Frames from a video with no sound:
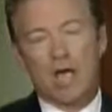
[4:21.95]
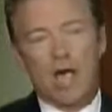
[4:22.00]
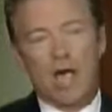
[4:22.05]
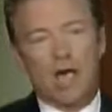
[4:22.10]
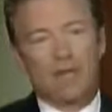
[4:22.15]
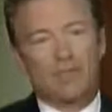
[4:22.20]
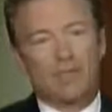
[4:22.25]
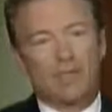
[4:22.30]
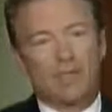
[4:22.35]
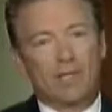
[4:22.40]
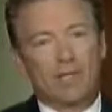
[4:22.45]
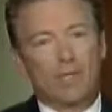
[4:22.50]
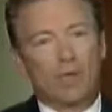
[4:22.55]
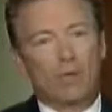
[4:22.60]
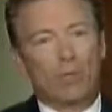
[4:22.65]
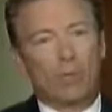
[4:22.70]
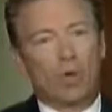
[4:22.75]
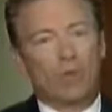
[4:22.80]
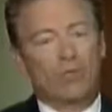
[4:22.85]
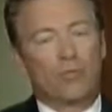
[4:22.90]
I think
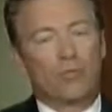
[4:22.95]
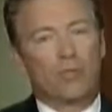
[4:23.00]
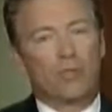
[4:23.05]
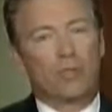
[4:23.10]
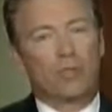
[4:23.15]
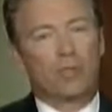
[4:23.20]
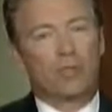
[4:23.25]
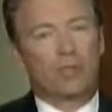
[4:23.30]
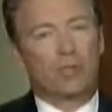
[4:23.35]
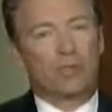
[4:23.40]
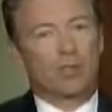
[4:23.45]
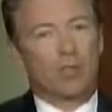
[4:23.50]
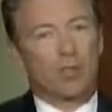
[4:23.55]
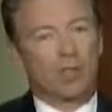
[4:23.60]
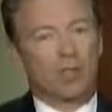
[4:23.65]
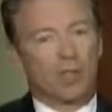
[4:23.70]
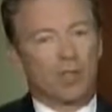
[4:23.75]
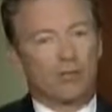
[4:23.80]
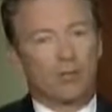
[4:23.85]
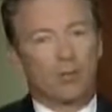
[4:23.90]
one thing that
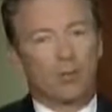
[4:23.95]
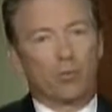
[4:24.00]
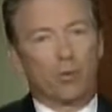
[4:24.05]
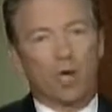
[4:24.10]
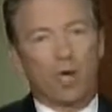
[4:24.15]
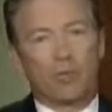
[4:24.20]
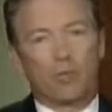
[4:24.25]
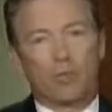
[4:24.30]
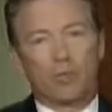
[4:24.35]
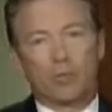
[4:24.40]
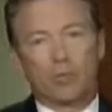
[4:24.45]
Governor Romney